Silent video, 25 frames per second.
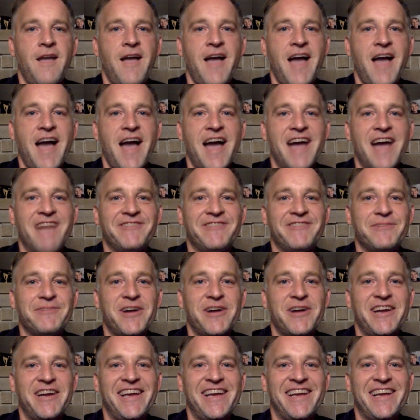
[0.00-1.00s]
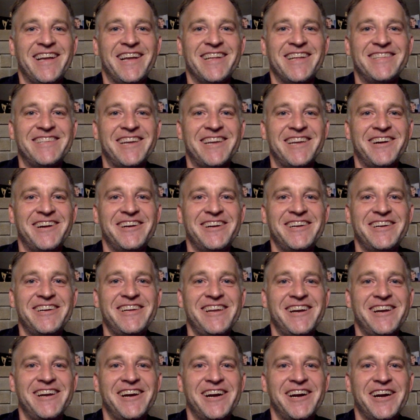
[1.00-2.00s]
Hi everybody, it's Aaron
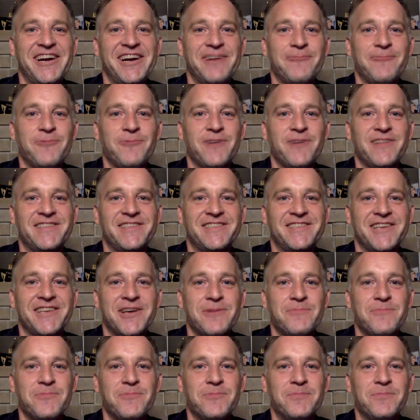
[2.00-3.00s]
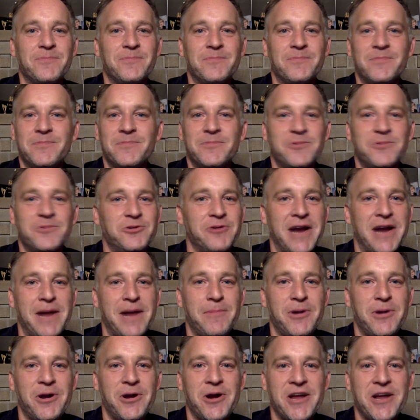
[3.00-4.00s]
here with some
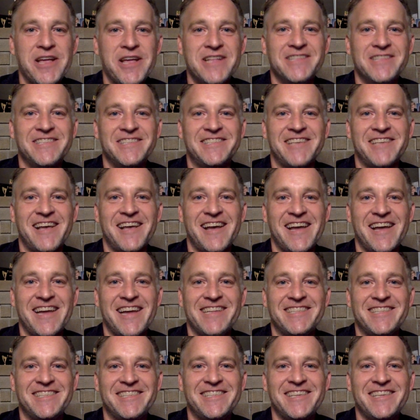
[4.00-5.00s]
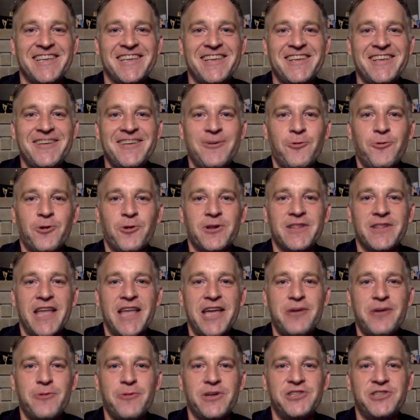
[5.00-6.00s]
grammar insights or
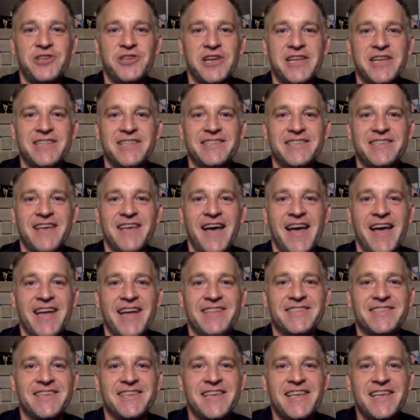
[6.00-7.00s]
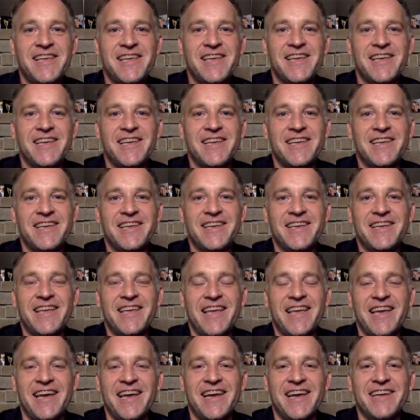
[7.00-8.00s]
language insights,
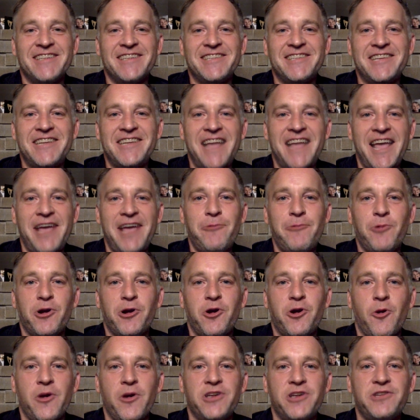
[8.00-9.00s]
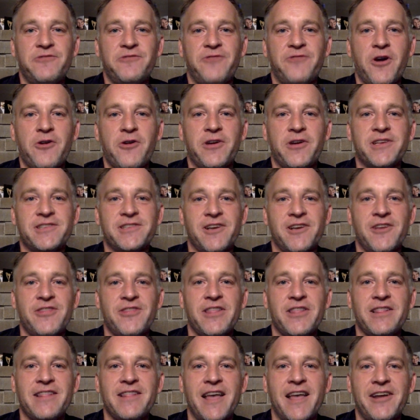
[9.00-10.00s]
and today we're going to focus on
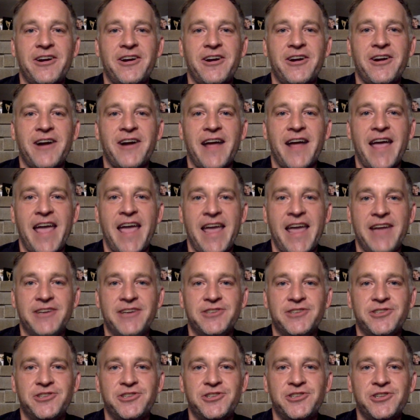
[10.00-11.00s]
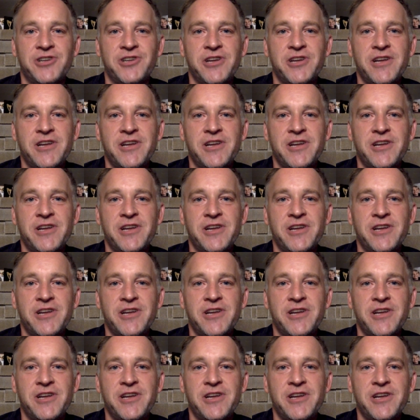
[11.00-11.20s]
the letter H